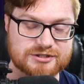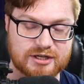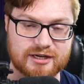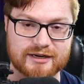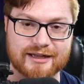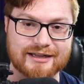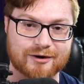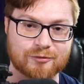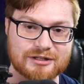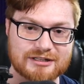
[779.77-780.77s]
John, hey, I
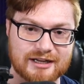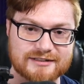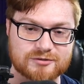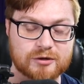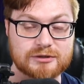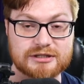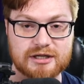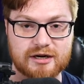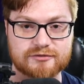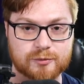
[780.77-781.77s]
really liked or I really
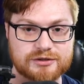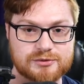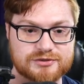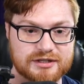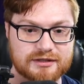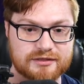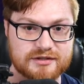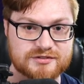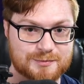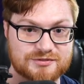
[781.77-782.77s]
loved when you did
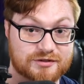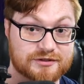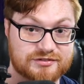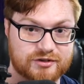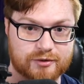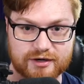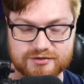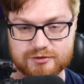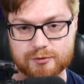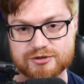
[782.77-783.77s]
this specific
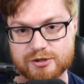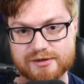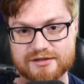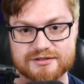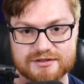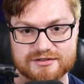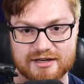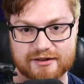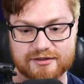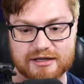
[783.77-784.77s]
series and you were showcasing this
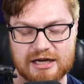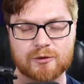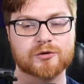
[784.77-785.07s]
kind of thing.